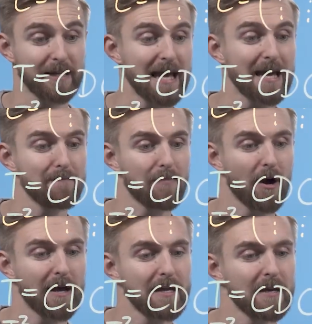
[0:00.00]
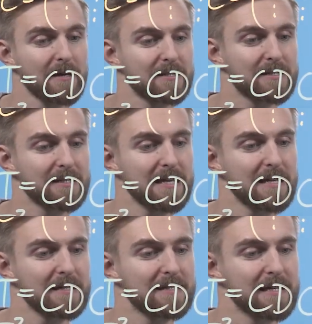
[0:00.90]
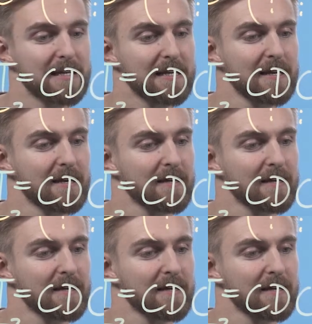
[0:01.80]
again by C D